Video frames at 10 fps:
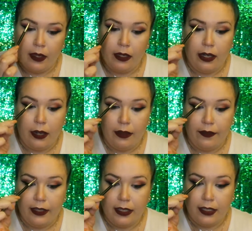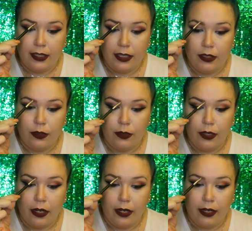Now if it does get too
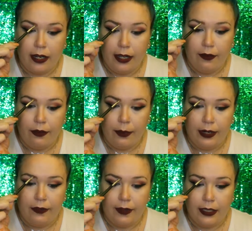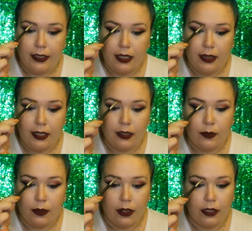dark, I have a way to fix it. That's
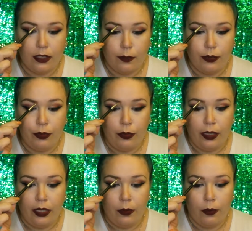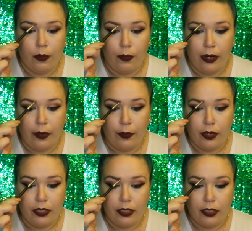what our spoolie or brow
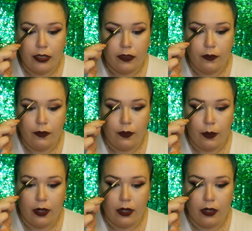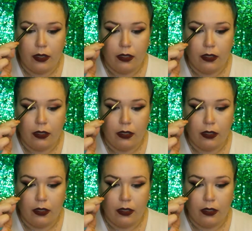brush is for.